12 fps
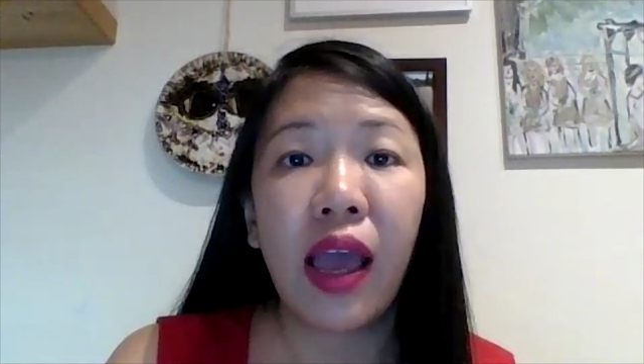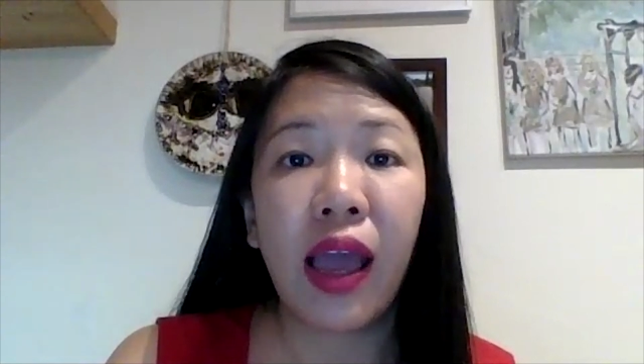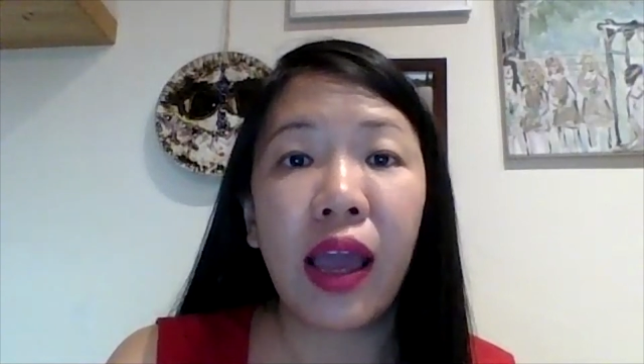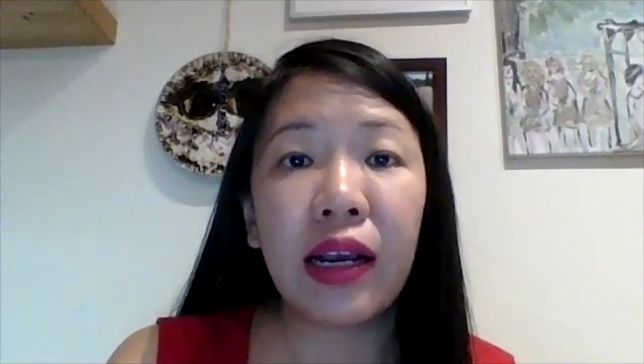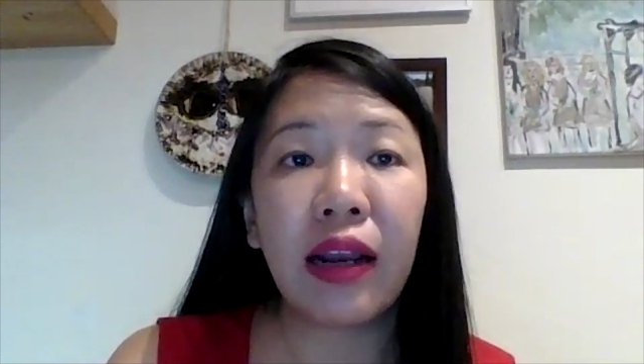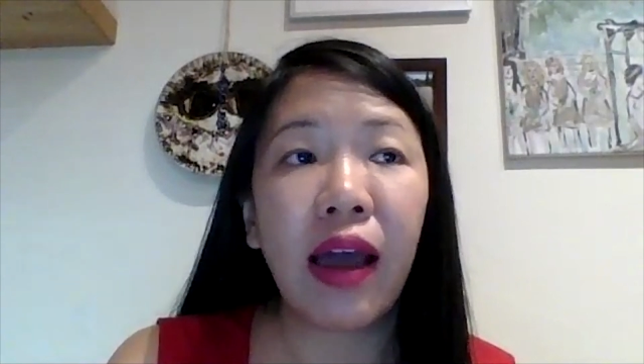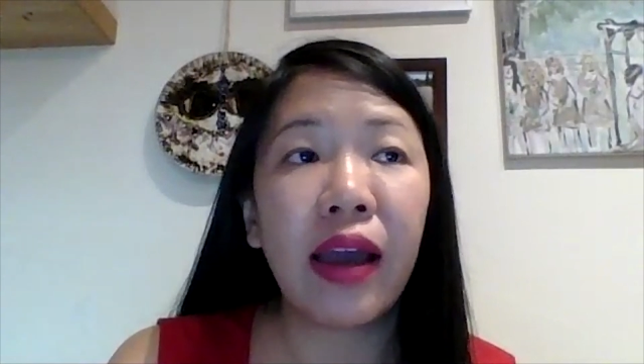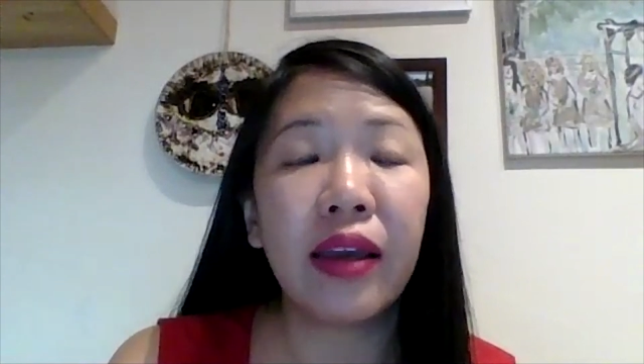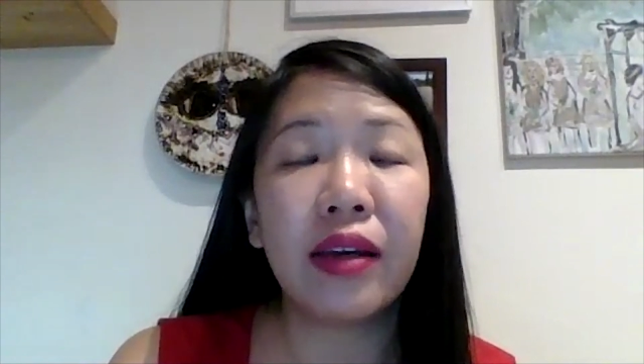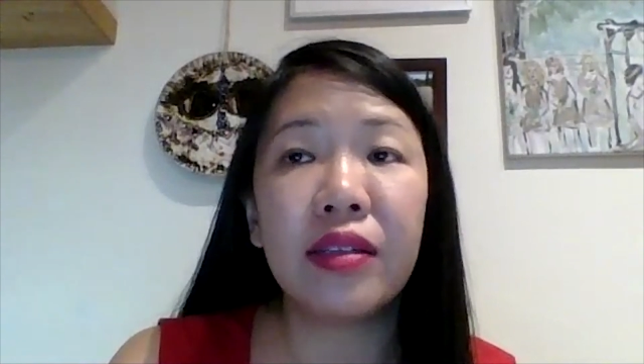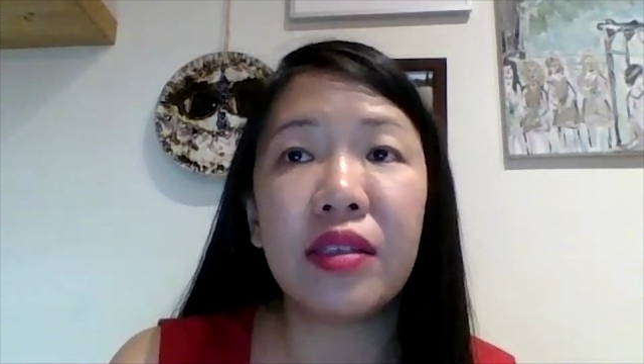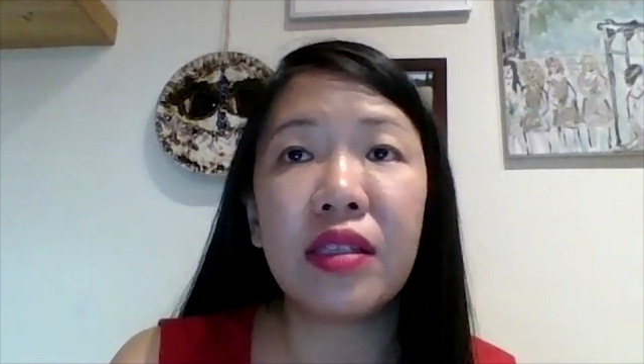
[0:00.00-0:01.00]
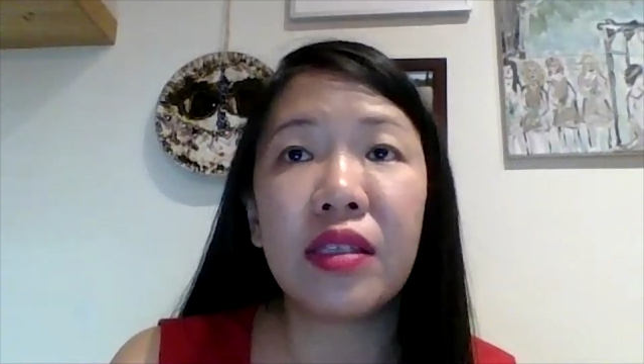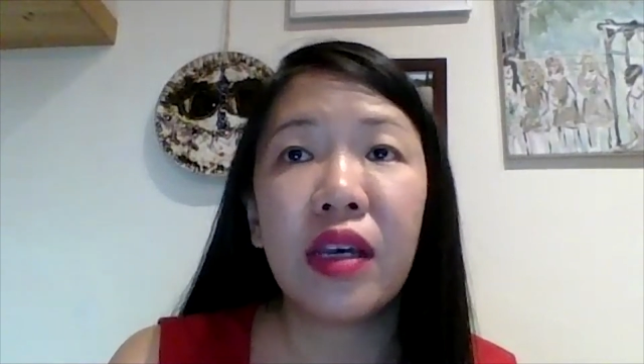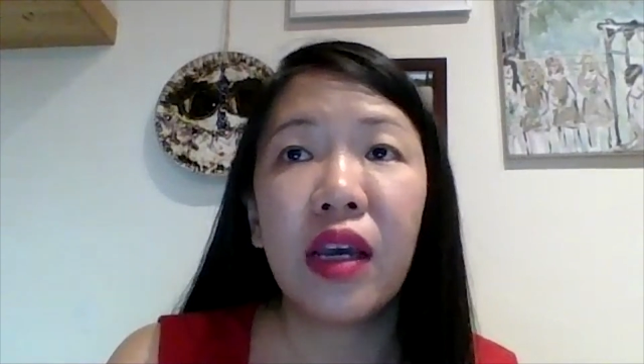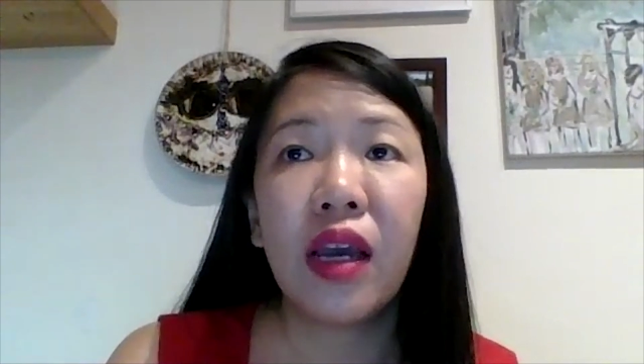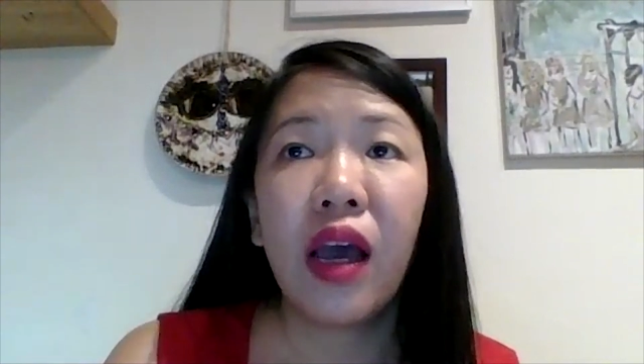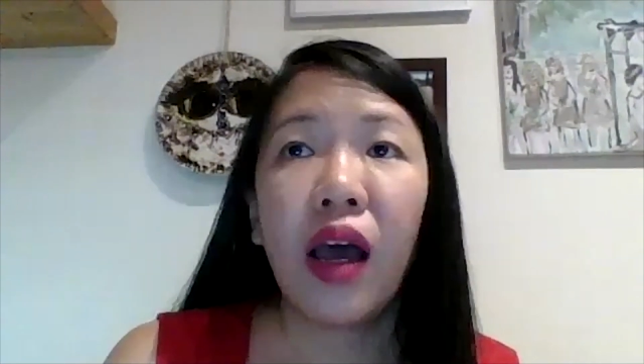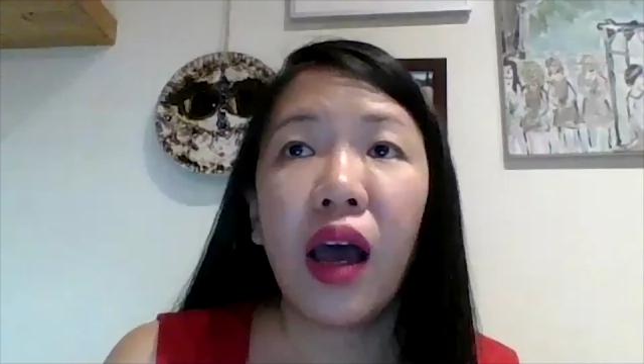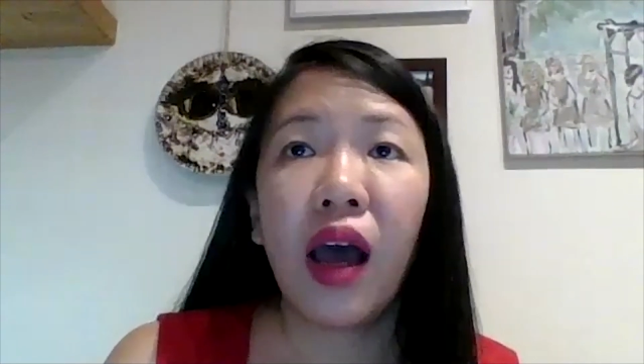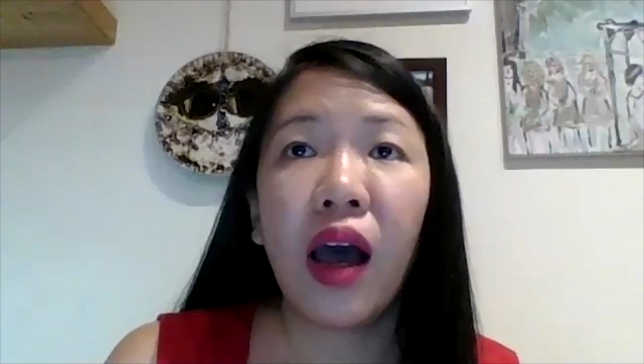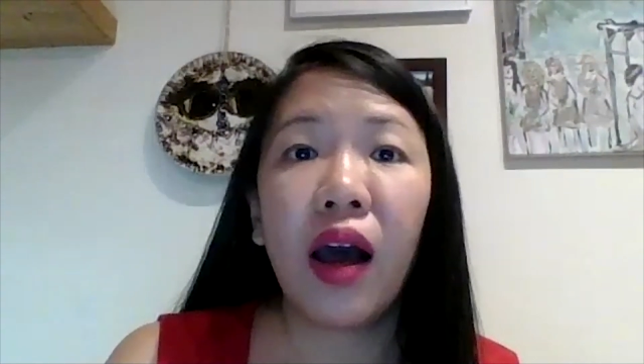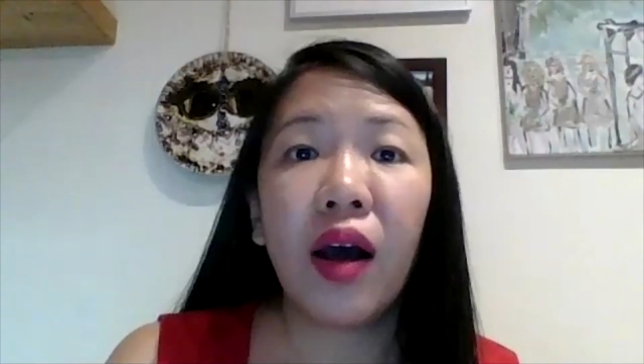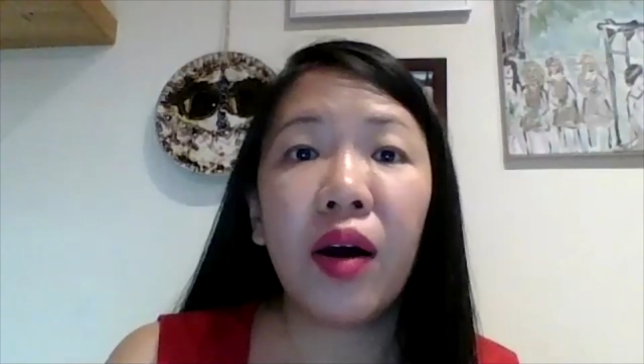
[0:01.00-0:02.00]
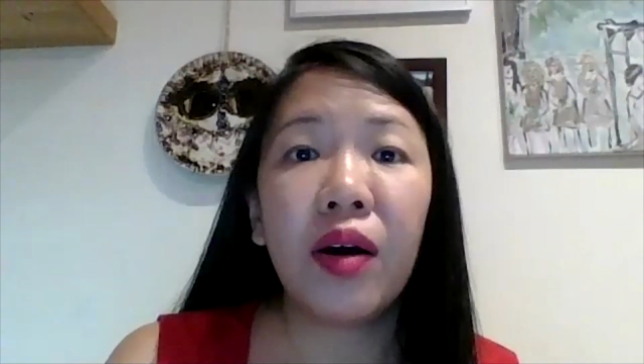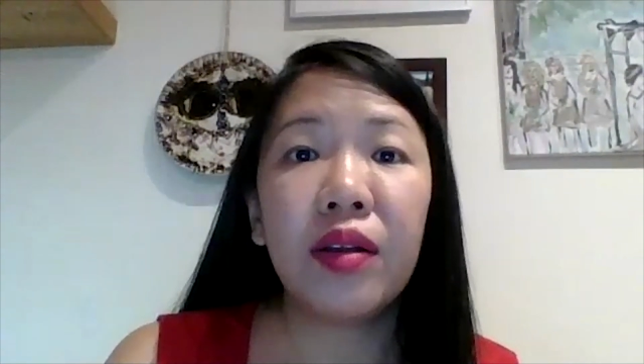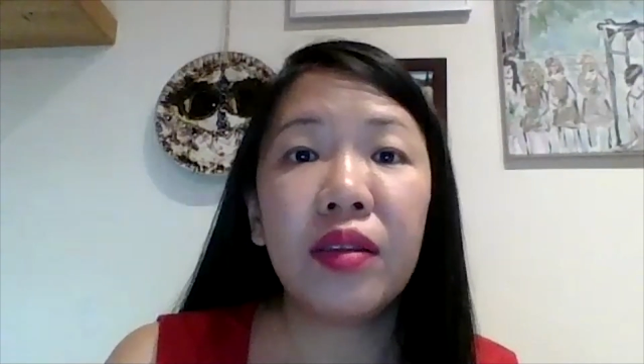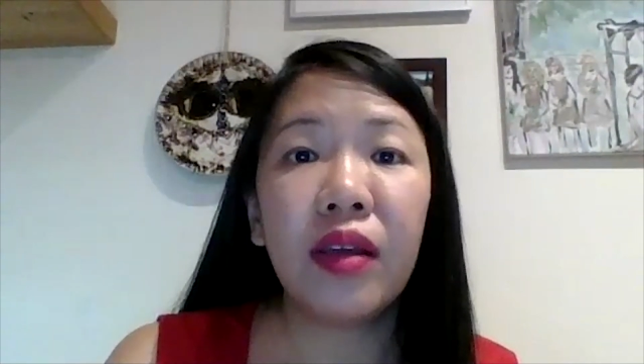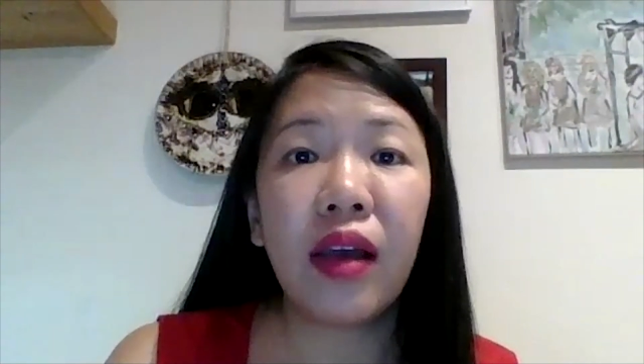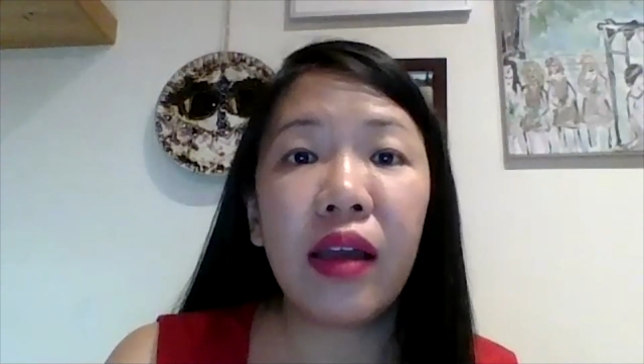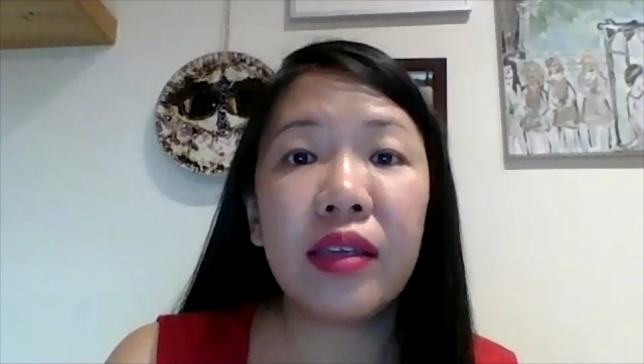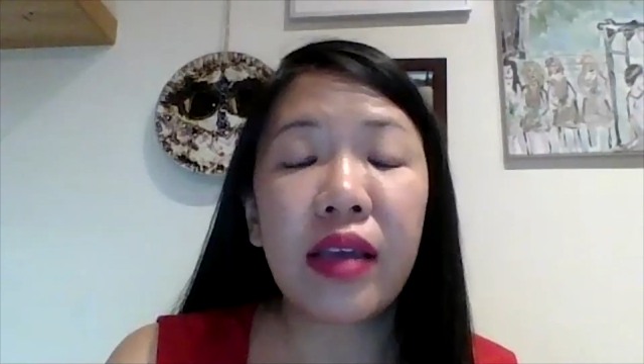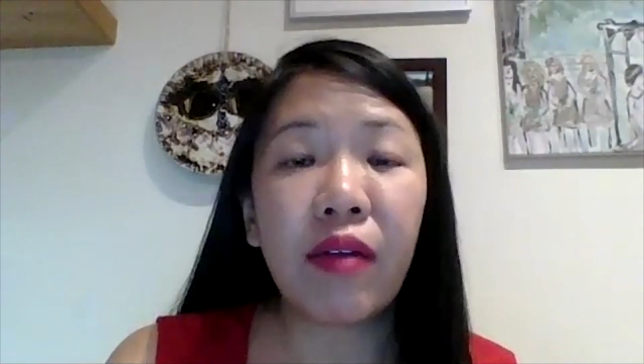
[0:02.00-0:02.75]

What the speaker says: and clients, it's